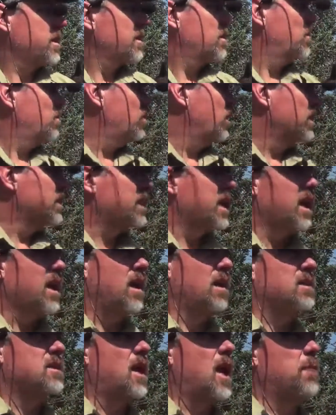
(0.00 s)
One thing
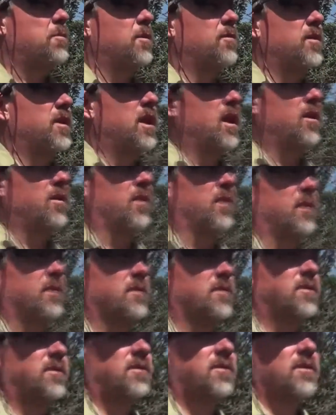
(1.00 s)
on top of another.
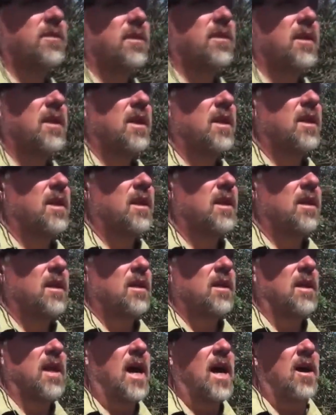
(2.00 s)

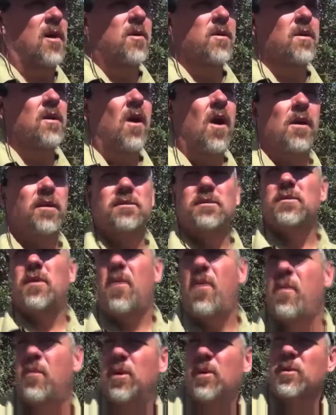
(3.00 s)
Now,
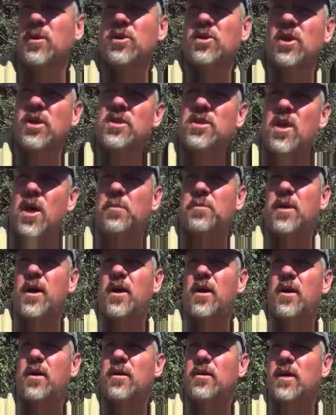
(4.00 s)
we were just up
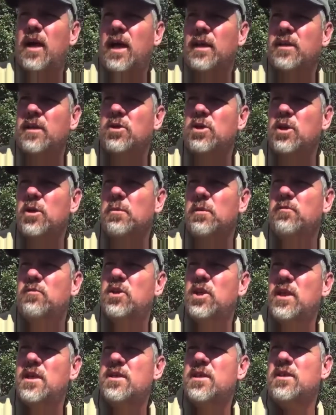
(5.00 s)
there at the tomb of
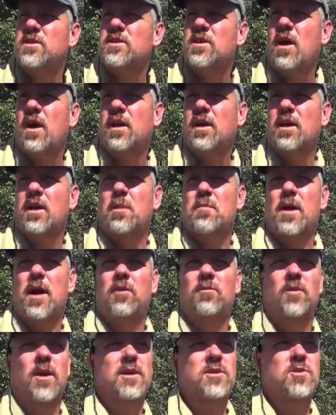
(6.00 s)
Jesus talking
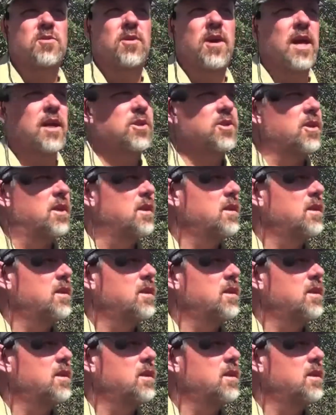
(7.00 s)
about resurrection,